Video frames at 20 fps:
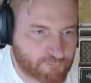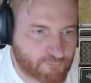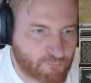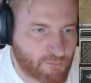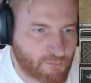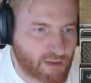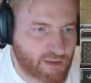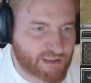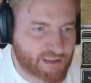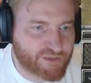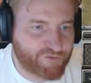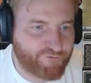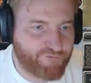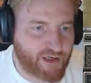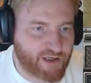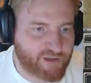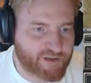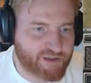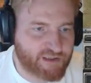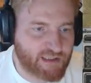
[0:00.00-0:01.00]
That's a
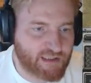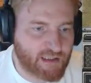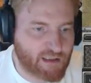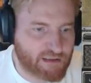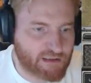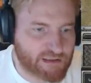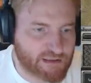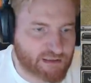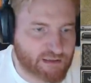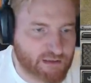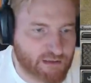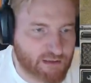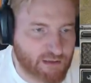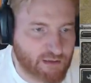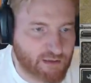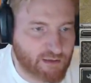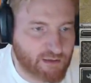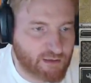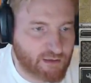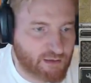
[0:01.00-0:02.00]
fair start.
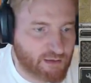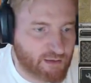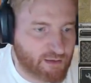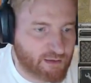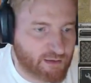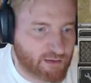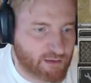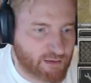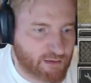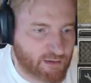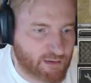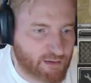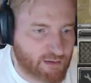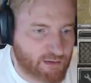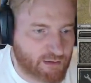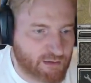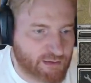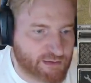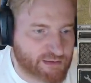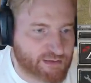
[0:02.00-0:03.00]

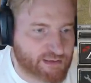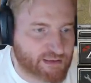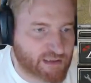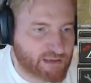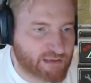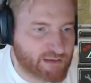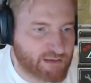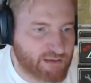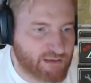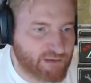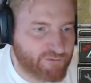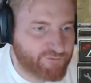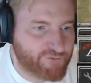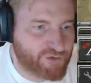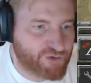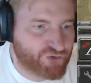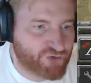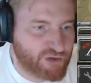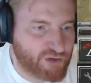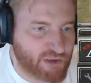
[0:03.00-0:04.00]
Let's just get the
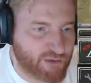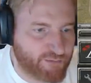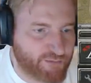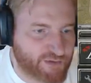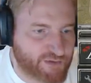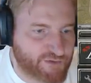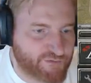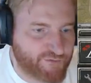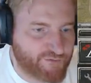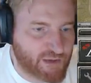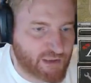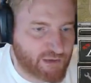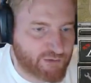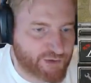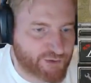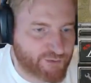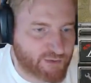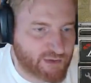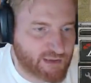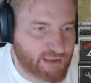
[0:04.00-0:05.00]
infantry up as far
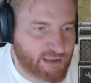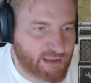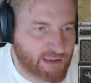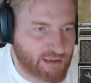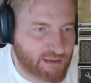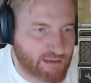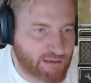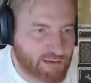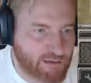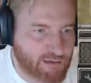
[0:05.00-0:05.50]
as we can.